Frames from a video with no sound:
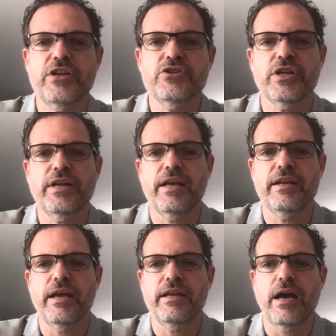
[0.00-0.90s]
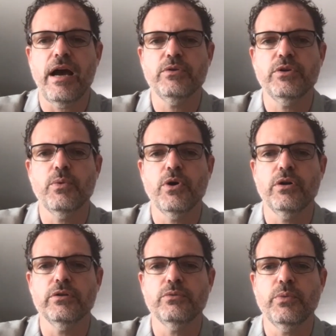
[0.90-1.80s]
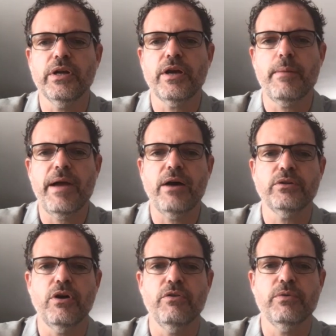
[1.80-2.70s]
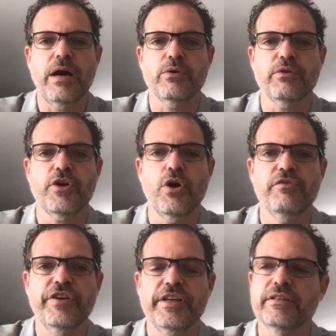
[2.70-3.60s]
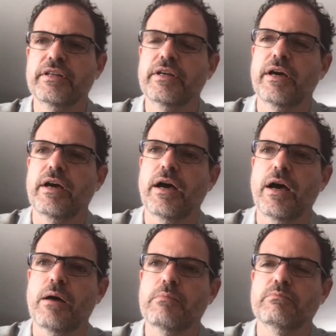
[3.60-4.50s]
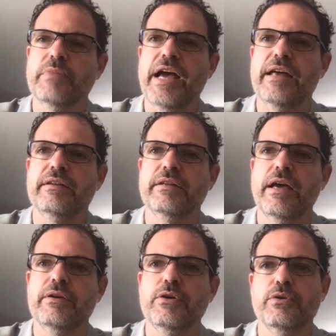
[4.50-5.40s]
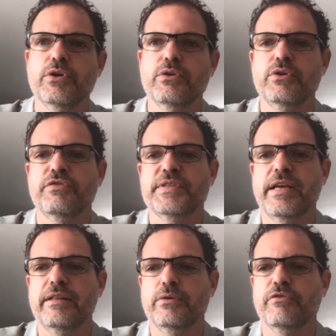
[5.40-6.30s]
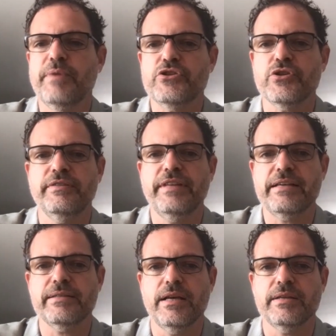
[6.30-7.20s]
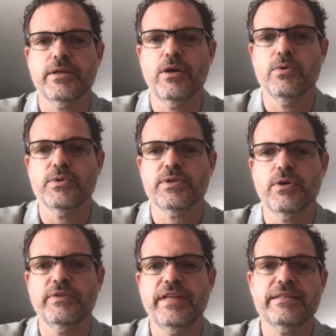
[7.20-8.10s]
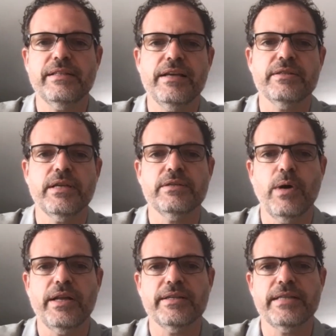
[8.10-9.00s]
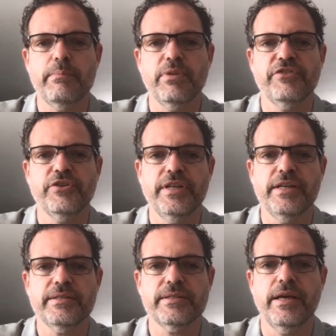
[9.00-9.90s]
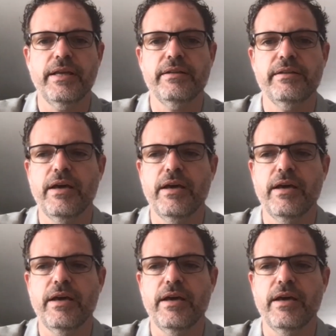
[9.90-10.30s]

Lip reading: in how the world will come out of COVID. And you've mentioned Tesla. So Tesla is one example for this, and